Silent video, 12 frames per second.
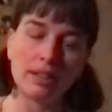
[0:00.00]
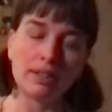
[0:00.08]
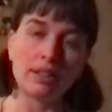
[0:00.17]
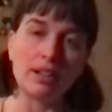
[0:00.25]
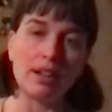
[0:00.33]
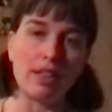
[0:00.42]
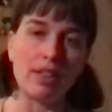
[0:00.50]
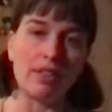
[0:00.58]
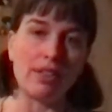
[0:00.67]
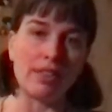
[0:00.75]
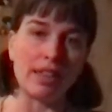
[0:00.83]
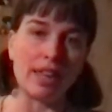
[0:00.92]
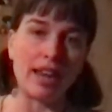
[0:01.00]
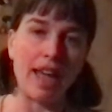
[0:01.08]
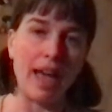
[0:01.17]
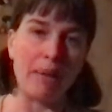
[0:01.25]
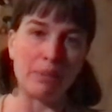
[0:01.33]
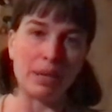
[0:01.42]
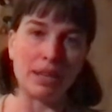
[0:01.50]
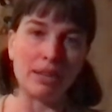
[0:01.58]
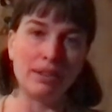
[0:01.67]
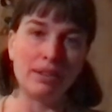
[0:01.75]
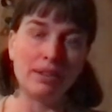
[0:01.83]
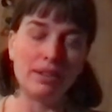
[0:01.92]
Another thing that can happen
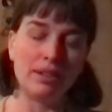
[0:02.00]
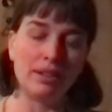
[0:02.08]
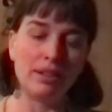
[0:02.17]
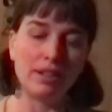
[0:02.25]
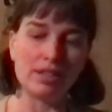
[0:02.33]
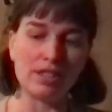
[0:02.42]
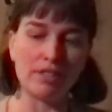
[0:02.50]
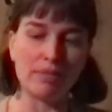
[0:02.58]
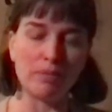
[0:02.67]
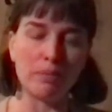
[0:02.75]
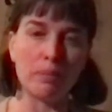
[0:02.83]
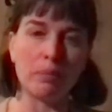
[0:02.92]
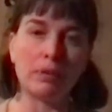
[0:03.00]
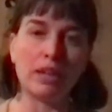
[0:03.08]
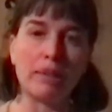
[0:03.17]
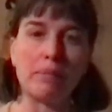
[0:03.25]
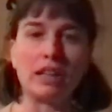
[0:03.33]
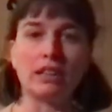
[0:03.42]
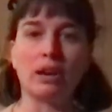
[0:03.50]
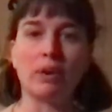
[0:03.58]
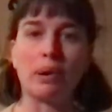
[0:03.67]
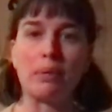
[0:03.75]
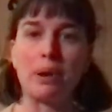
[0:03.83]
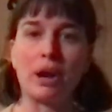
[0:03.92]
is if, like my
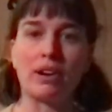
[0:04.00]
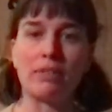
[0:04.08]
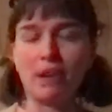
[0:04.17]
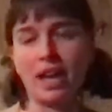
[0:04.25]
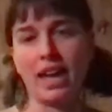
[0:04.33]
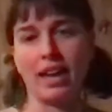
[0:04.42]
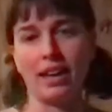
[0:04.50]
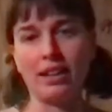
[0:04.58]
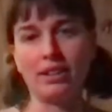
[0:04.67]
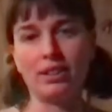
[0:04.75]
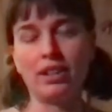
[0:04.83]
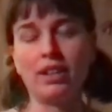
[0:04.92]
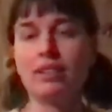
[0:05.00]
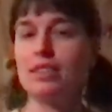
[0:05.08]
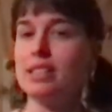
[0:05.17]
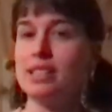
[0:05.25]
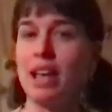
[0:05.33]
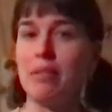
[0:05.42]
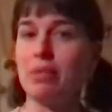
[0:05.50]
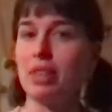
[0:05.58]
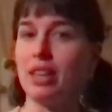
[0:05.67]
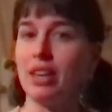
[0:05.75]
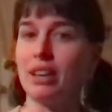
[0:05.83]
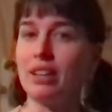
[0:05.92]
lower part of my hand, the same
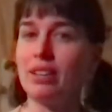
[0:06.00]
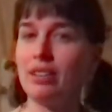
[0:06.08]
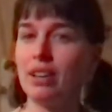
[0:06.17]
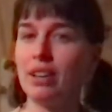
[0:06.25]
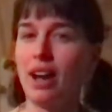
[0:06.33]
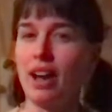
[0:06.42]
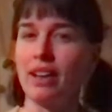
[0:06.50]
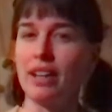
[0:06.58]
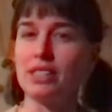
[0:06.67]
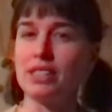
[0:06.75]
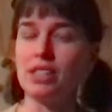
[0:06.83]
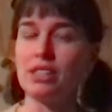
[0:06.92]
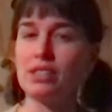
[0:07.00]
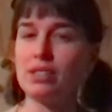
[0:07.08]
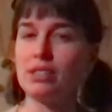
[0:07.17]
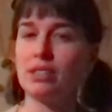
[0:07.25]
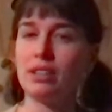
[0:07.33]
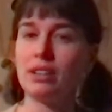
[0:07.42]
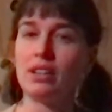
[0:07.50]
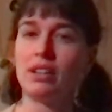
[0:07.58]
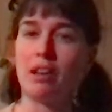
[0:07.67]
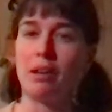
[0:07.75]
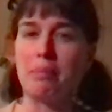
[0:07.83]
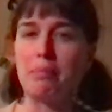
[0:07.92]
thing, kind of gets this
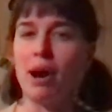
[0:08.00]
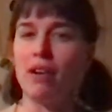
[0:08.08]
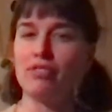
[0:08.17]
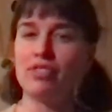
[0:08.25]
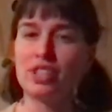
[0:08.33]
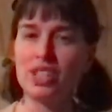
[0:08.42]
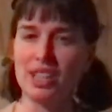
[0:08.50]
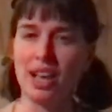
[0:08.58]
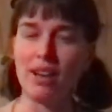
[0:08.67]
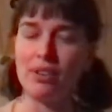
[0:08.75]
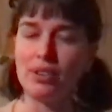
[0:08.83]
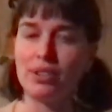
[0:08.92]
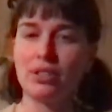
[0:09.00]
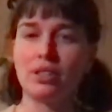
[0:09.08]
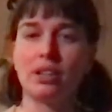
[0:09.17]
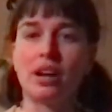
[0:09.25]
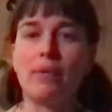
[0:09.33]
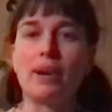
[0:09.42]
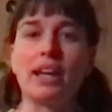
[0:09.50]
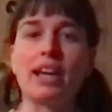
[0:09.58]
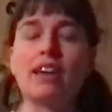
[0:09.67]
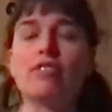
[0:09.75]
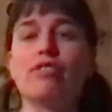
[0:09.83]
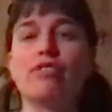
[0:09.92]
muffed sound. I want to
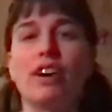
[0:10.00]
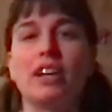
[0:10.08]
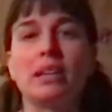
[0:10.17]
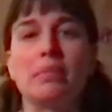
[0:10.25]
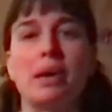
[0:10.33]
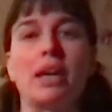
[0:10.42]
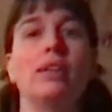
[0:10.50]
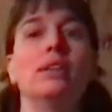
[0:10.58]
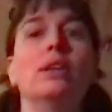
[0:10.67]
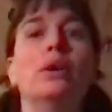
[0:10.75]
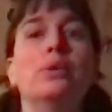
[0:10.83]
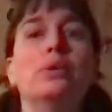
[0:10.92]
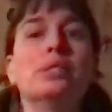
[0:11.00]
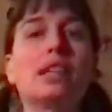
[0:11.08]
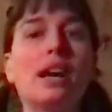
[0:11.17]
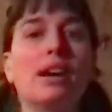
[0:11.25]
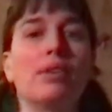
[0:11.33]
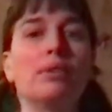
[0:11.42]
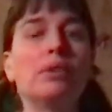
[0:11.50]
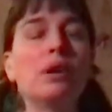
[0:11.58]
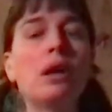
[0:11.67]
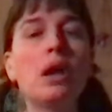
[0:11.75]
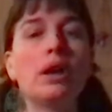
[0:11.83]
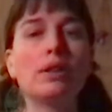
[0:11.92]
get a fundamental low sound,
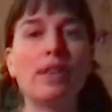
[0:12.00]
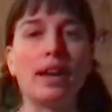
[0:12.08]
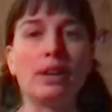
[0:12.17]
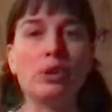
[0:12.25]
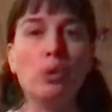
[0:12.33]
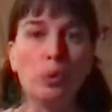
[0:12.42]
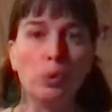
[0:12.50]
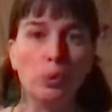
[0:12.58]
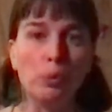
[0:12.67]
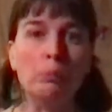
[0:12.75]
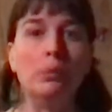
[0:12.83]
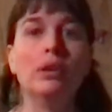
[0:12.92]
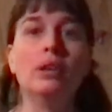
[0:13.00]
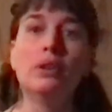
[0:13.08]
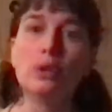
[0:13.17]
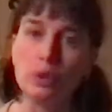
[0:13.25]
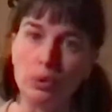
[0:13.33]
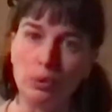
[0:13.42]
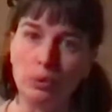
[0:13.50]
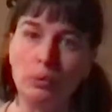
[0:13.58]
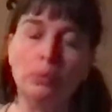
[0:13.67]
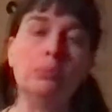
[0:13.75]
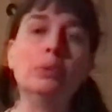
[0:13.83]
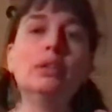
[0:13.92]
that boom,
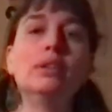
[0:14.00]
boom,